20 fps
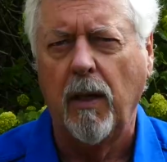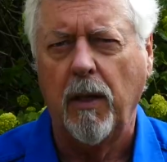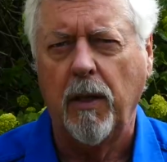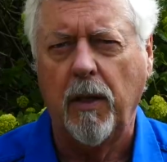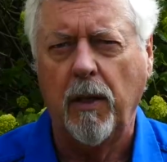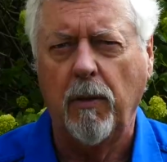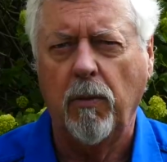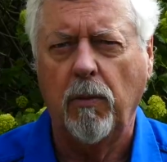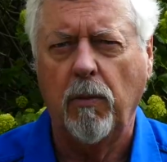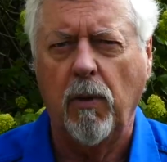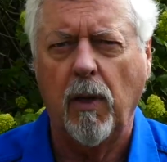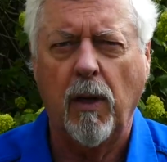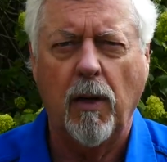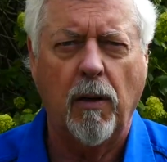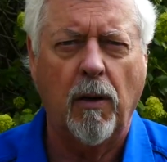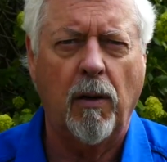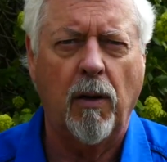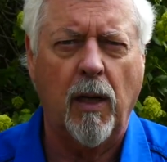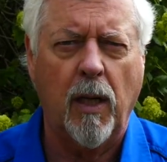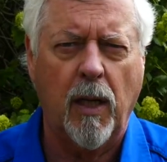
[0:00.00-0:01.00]
you
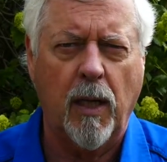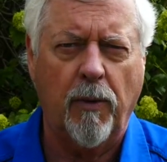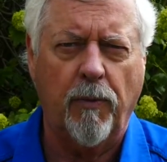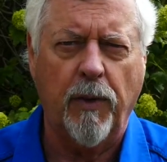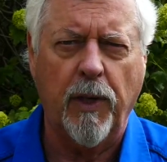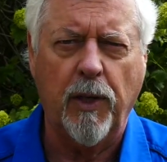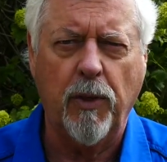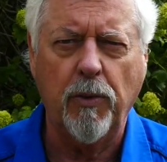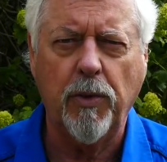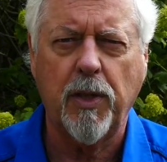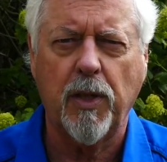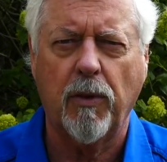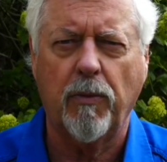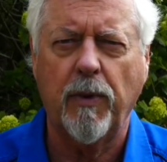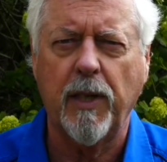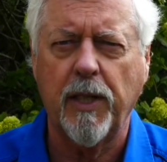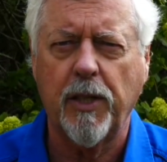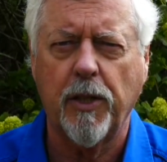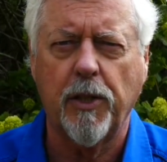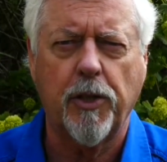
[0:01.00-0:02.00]
reduce the
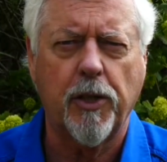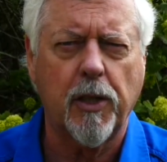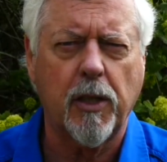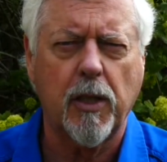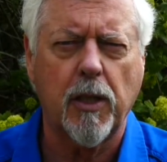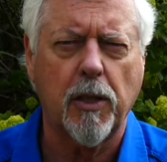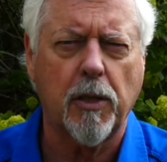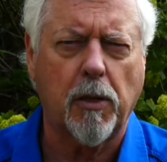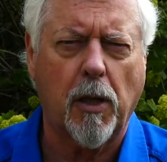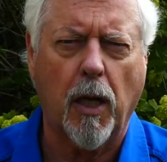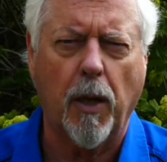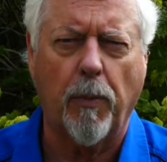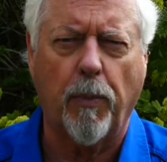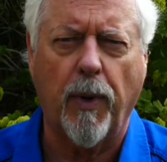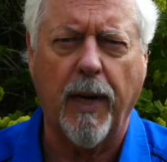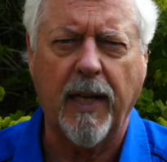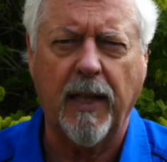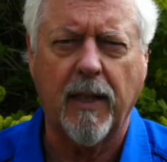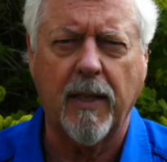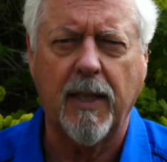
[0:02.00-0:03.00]
risk that you're just going to
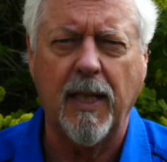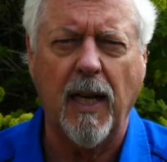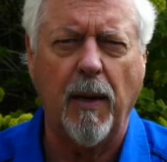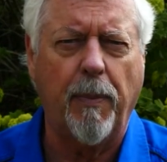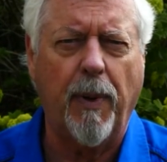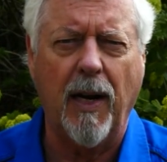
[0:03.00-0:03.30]
break the tip,